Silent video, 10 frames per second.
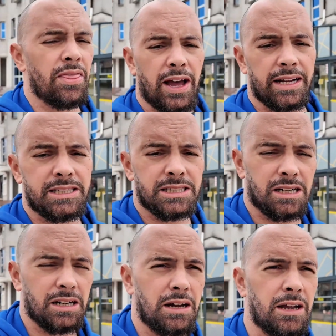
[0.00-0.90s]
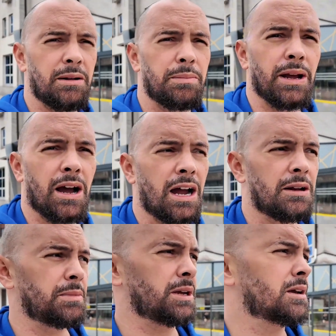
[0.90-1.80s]
that's in
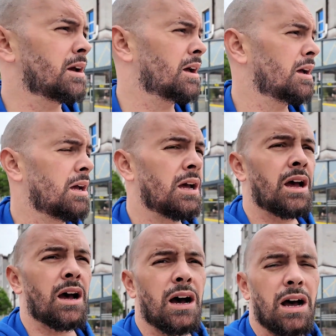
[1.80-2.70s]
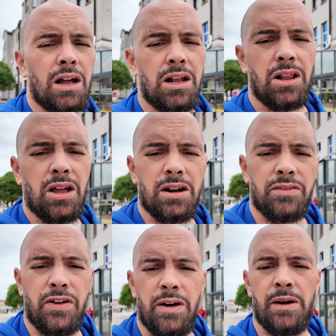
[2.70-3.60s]
behind me. A lot
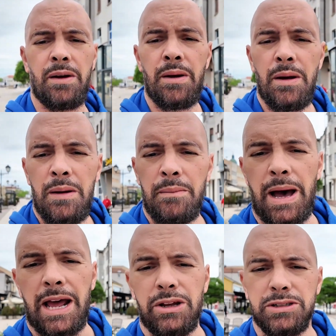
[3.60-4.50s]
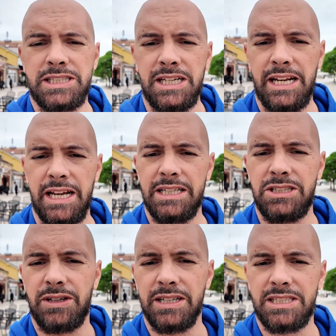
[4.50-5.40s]
of patio seating,
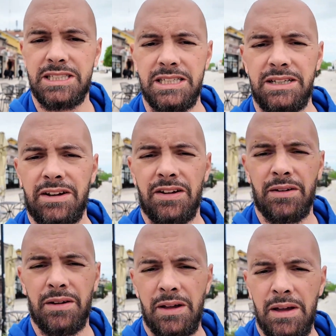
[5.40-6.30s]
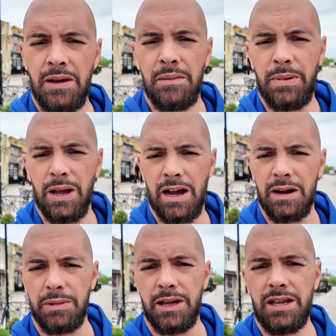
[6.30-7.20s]
as you can see
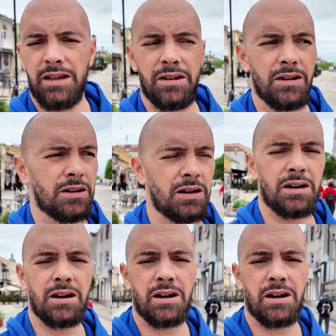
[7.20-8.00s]
behind me here.